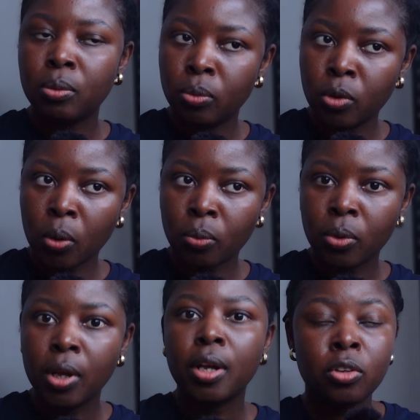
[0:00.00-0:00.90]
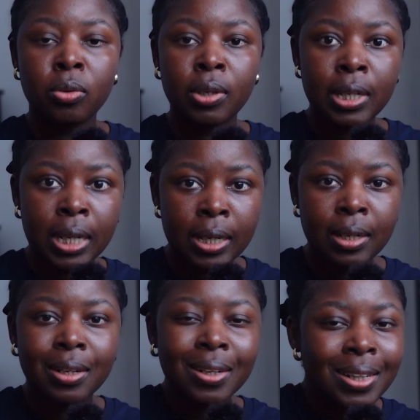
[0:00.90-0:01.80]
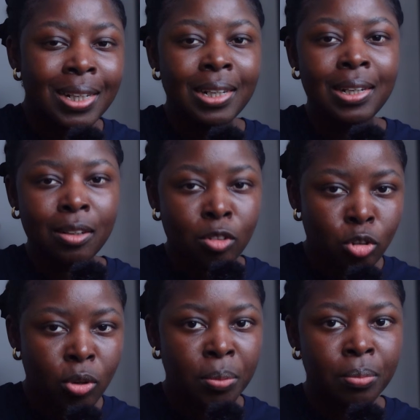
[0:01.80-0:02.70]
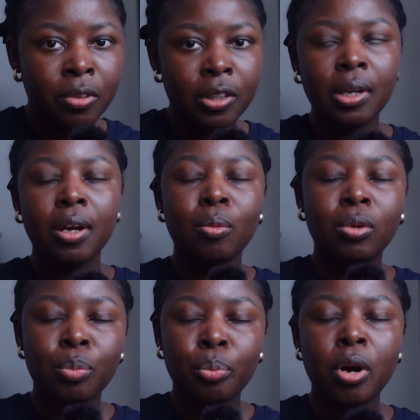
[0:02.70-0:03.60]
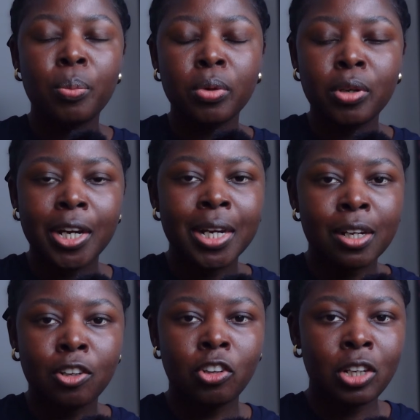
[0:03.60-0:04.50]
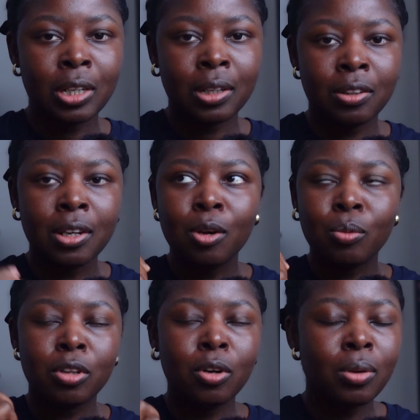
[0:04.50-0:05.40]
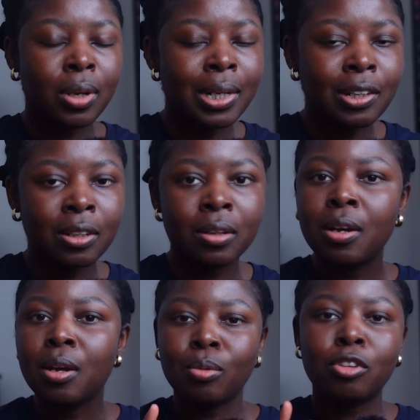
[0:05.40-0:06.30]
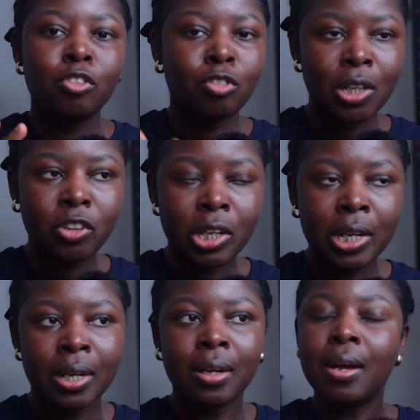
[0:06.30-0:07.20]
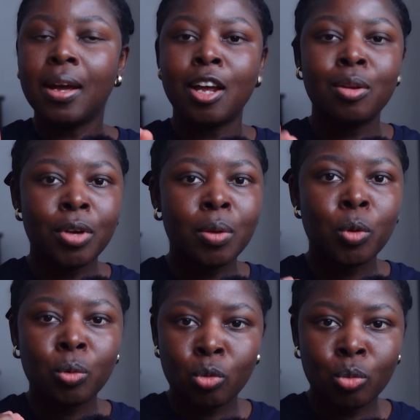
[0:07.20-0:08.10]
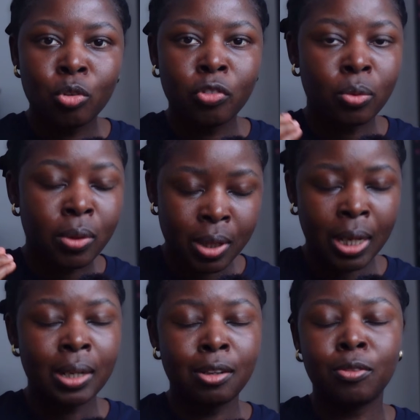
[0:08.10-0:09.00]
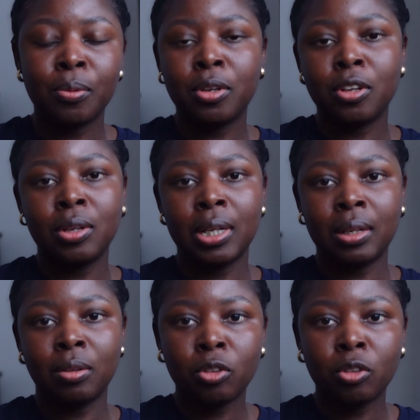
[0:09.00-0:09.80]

No, you need clean trims with proper hair shears, with good lighting, with stretched hair and minimal removal. That is what you need.